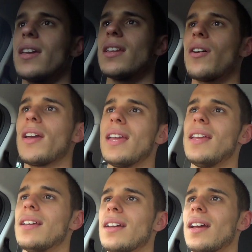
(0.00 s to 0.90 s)
you know,
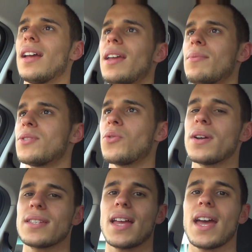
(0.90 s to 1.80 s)
he was
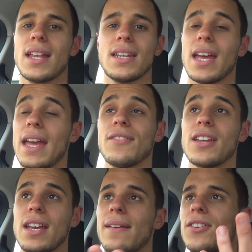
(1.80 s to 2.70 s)
always there, and even
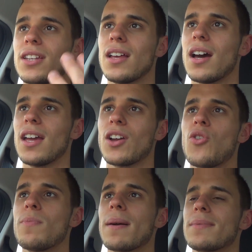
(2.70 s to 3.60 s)
he
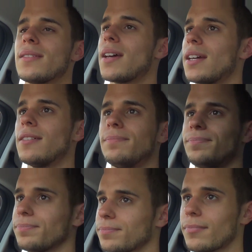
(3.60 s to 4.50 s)
called me up today
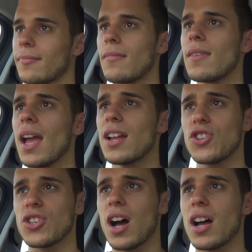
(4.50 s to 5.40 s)
and
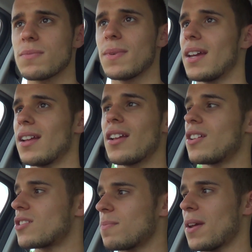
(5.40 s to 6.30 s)
just asked me,
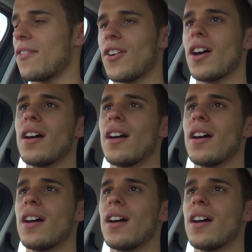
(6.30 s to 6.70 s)
it's a bit of